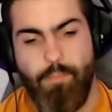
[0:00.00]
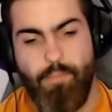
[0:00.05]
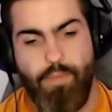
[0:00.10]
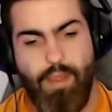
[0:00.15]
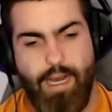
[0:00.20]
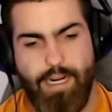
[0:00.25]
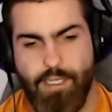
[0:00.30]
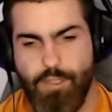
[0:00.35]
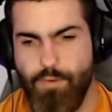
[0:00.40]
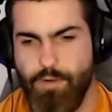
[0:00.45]

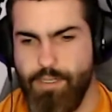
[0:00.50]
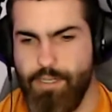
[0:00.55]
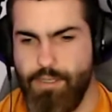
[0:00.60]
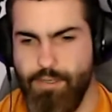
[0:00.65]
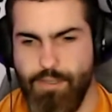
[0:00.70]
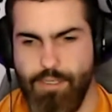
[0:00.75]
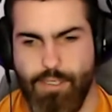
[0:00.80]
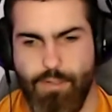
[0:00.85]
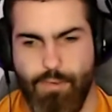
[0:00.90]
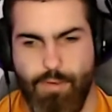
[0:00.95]
I just want to do
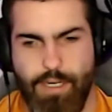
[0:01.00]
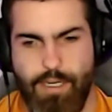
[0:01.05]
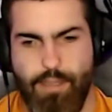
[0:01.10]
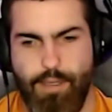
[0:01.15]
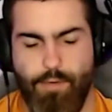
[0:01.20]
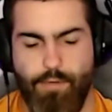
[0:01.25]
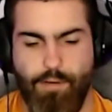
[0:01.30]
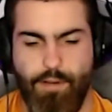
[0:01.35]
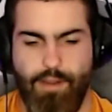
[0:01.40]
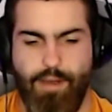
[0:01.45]
this quickly
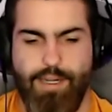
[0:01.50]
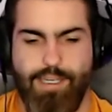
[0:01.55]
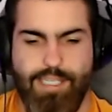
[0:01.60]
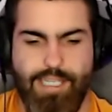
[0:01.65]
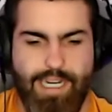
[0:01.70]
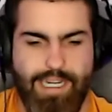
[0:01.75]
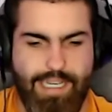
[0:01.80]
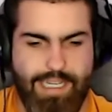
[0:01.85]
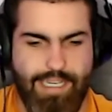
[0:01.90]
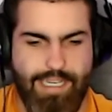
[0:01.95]
over lunch,
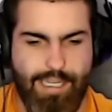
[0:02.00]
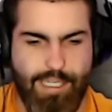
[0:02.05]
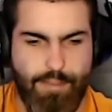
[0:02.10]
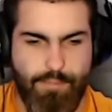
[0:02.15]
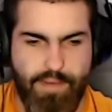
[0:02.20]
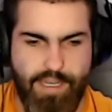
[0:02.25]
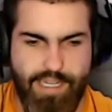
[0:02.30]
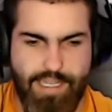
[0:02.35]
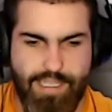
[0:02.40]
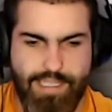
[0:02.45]
kind of touch
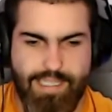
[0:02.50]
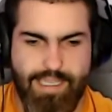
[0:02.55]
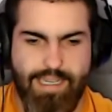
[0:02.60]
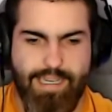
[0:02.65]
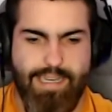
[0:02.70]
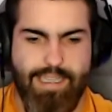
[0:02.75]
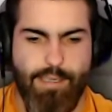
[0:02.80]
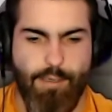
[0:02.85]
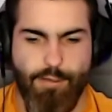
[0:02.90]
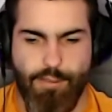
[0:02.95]
base.
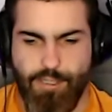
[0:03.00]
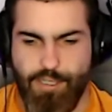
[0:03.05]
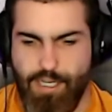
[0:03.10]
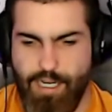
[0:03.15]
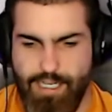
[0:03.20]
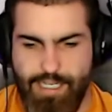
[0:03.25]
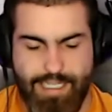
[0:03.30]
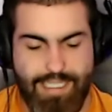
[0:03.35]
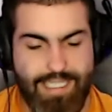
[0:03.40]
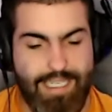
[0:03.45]
Those are
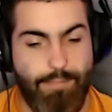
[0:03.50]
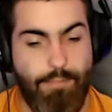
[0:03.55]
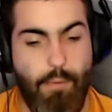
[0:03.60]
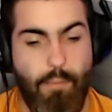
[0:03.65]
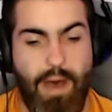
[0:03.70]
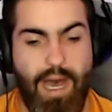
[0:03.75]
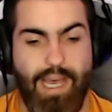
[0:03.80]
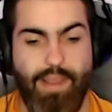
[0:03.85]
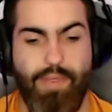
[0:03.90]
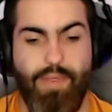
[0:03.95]
kind of some of
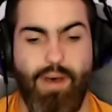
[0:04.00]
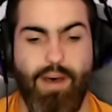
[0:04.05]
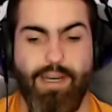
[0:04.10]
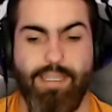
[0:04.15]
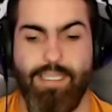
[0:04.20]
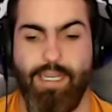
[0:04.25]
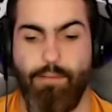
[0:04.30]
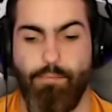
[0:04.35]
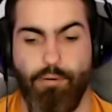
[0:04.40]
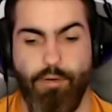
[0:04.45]
my thoughts.
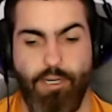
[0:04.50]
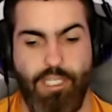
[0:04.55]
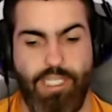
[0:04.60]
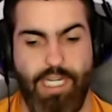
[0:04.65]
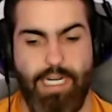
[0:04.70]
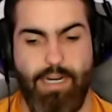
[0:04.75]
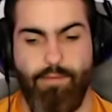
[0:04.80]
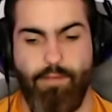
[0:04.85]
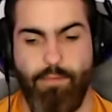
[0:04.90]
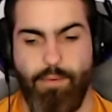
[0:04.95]
I appreciate
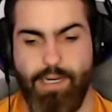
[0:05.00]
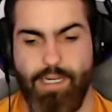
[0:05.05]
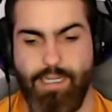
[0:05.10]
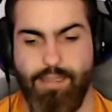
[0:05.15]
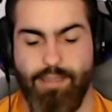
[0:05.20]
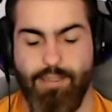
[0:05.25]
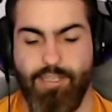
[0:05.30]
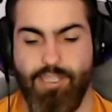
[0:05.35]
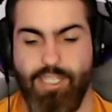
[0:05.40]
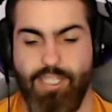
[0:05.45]
everybody in
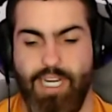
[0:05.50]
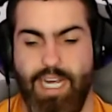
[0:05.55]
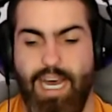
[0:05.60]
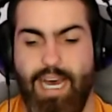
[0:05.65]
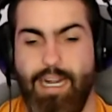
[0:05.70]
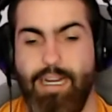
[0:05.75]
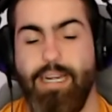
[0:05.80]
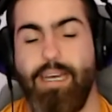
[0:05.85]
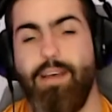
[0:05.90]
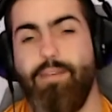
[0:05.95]
the
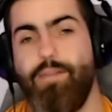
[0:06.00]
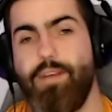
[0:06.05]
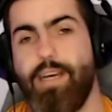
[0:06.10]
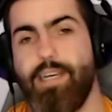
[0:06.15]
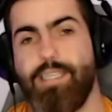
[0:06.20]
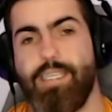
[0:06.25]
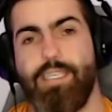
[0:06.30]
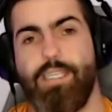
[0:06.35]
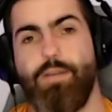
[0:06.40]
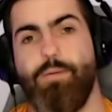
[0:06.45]
chat. If you guys
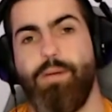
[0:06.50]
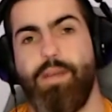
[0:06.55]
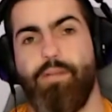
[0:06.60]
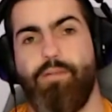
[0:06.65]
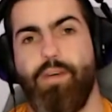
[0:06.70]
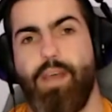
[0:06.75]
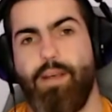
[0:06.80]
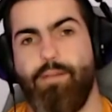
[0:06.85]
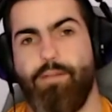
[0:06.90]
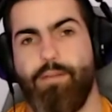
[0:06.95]
can do me a
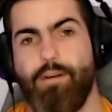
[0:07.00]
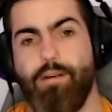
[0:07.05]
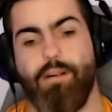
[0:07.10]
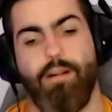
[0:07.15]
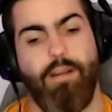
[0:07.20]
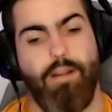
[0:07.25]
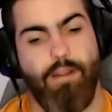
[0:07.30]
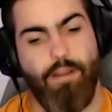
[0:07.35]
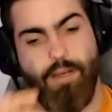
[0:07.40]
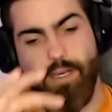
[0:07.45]
favor,
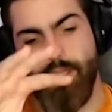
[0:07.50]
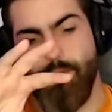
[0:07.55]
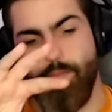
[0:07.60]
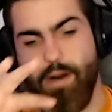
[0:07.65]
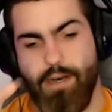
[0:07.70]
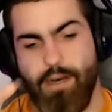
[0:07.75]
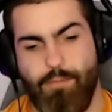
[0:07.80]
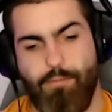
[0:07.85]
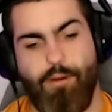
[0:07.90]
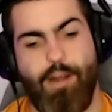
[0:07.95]
look in the
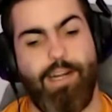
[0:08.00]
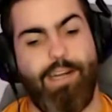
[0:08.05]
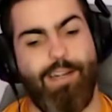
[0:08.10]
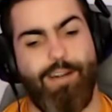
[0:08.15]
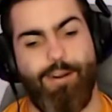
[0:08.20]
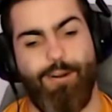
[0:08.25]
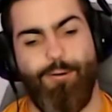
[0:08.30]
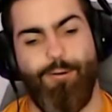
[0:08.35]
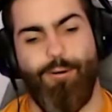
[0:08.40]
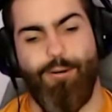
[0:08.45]
bottom right of your
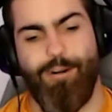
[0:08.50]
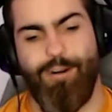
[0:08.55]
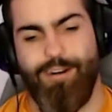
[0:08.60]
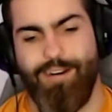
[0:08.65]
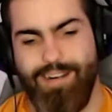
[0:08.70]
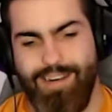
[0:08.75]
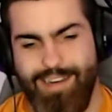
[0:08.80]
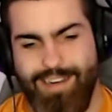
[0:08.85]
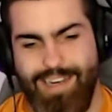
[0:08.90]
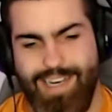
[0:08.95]

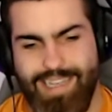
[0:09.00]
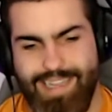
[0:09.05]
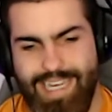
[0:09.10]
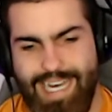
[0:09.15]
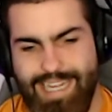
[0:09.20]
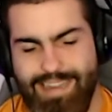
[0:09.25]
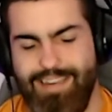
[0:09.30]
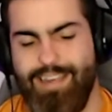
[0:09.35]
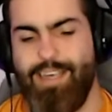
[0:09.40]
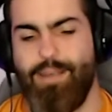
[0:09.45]
corner, hit
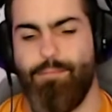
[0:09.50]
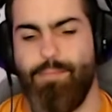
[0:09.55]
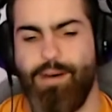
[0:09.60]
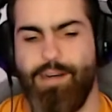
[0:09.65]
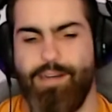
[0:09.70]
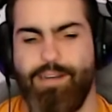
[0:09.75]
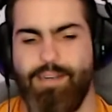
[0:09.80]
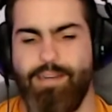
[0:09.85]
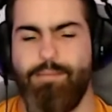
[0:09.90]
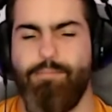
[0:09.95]
that like
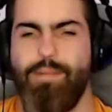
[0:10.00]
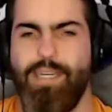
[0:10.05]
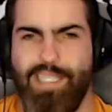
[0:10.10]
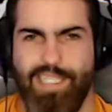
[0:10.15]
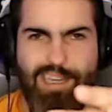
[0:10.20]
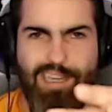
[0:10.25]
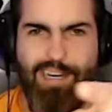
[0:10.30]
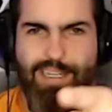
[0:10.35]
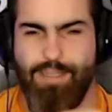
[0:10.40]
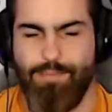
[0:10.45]
button. It means a
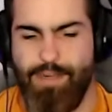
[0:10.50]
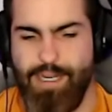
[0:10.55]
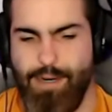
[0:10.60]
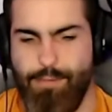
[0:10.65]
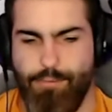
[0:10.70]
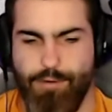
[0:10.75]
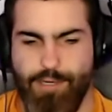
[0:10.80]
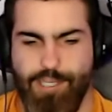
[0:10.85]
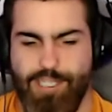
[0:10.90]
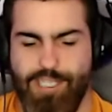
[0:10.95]
lot to me. I
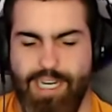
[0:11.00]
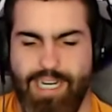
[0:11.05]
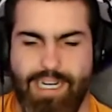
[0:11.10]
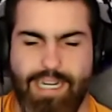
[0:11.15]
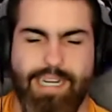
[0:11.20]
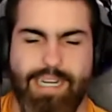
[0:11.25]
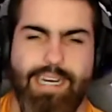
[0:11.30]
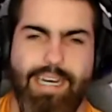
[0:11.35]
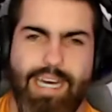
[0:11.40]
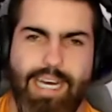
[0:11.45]
appreciate it.
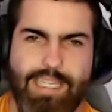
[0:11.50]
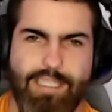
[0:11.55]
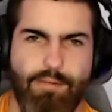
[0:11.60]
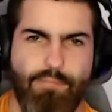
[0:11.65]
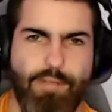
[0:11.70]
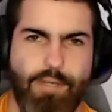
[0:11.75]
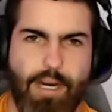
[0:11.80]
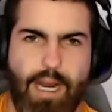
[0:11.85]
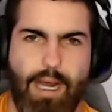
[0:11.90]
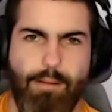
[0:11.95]
Hit
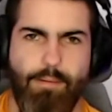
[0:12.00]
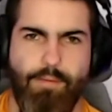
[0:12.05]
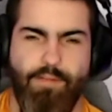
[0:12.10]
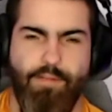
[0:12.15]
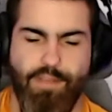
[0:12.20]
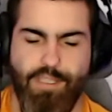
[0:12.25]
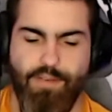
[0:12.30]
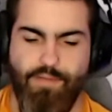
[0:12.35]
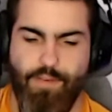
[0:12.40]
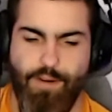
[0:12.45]
subscribe if
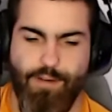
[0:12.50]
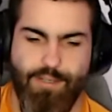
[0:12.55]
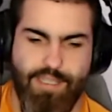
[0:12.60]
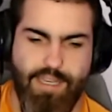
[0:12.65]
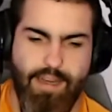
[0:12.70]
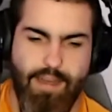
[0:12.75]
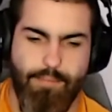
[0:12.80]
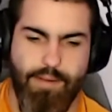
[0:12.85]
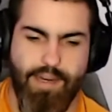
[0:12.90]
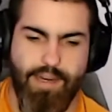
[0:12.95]
it's your first
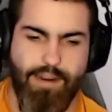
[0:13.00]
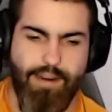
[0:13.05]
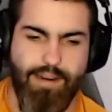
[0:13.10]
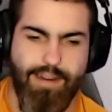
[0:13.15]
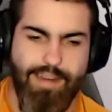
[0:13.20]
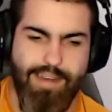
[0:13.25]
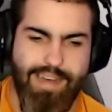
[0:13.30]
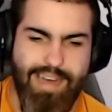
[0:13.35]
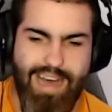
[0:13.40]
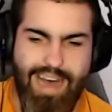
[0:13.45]
time here.
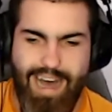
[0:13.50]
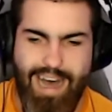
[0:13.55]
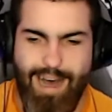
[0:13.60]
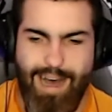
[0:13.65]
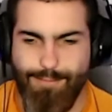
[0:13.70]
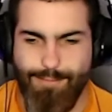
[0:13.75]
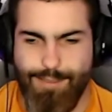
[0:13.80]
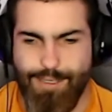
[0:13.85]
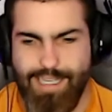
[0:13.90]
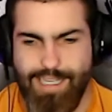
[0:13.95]

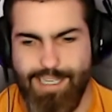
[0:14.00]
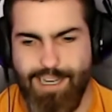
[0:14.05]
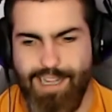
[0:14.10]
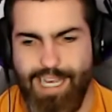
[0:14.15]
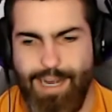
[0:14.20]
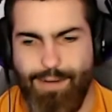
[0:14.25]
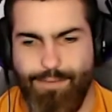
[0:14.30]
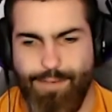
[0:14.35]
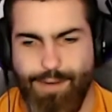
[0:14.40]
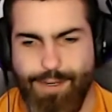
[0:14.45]
So that's all I
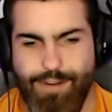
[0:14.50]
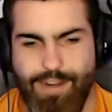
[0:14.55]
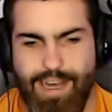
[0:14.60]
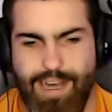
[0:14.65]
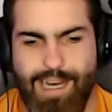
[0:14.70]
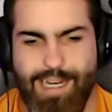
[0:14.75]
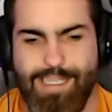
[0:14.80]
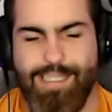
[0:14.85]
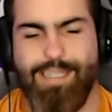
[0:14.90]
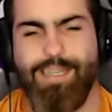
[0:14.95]
have for you
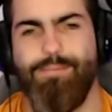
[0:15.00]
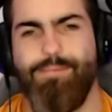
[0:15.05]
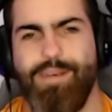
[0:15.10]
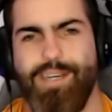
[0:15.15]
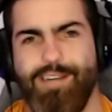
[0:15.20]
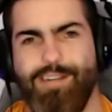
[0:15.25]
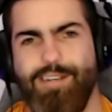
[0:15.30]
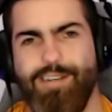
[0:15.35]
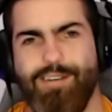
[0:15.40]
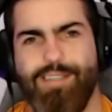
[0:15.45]
guys. Be
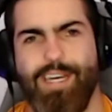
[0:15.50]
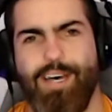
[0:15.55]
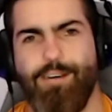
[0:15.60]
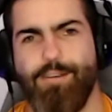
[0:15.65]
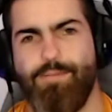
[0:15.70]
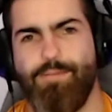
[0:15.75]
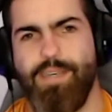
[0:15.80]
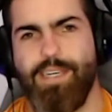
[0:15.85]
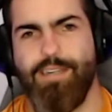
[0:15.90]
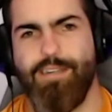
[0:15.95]
good to yourselves.
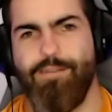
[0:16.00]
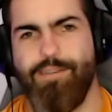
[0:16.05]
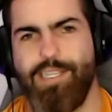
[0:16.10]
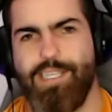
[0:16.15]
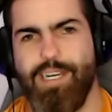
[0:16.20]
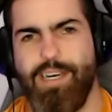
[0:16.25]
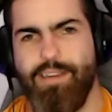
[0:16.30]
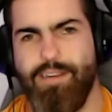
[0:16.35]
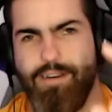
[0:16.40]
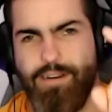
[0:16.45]
Be good to each
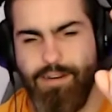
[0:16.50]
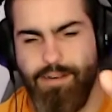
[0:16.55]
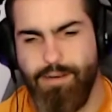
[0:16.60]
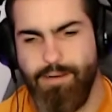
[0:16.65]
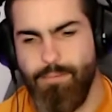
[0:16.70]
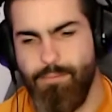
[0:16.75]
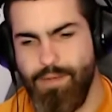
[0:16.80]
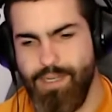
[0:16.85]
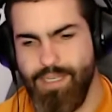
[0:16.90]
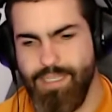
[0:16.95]
other.
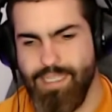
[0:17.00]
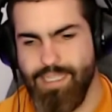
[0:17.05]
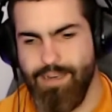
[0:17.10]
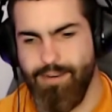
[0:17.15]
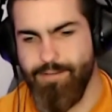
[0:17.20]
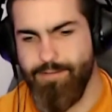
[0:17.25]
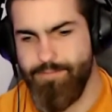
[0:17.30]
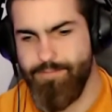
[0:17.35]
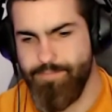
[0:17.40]
Peace out.